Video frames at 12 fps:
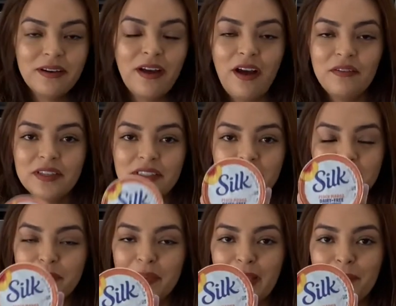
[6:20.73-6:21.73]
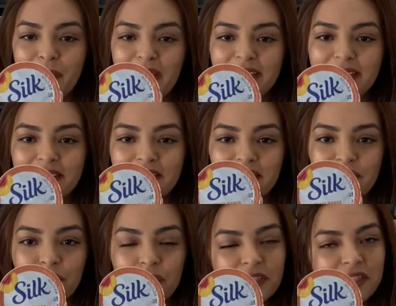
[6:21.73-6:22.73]
Obviously it's plant-based, it's
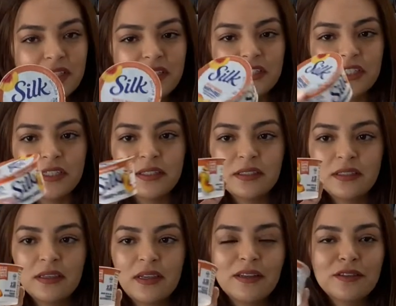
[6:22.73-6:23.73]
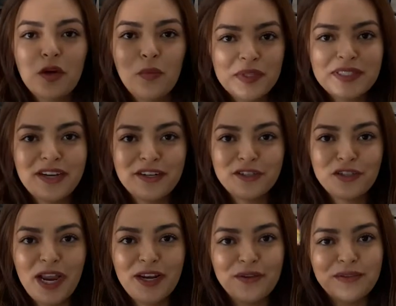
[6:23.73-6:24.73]
really delicious. Don't be scared to
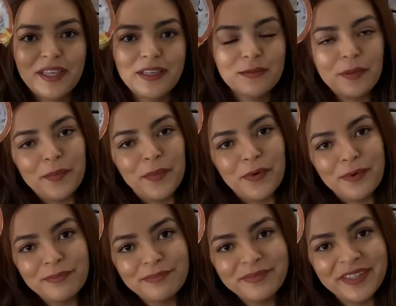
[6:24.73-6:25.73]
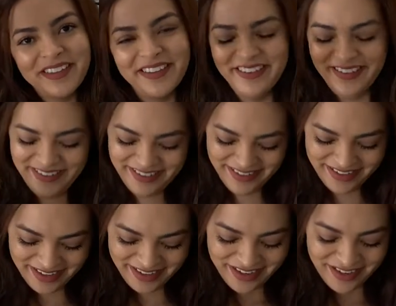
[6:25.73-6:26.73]
try new things, people.
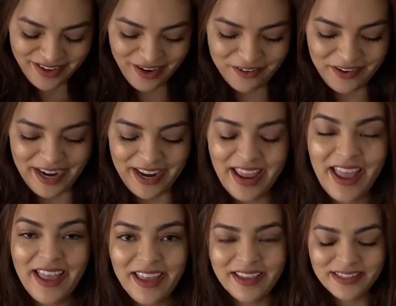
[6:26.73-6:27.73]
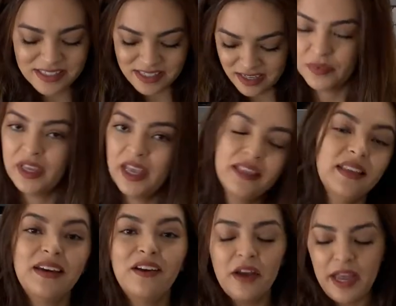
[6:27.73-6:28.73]
All right, and
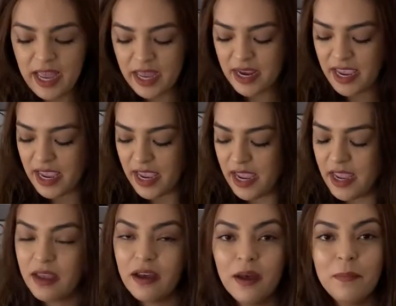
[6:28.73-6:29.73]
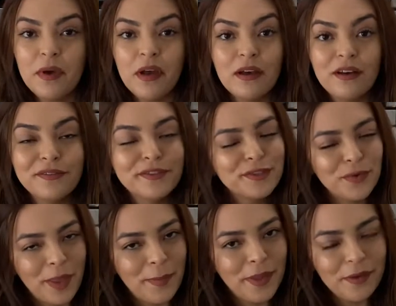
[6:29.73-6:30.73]
then I'll add a cup of
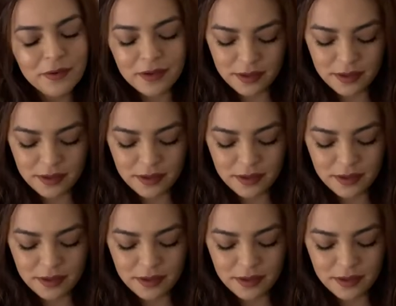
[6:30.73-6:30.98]
soy milk.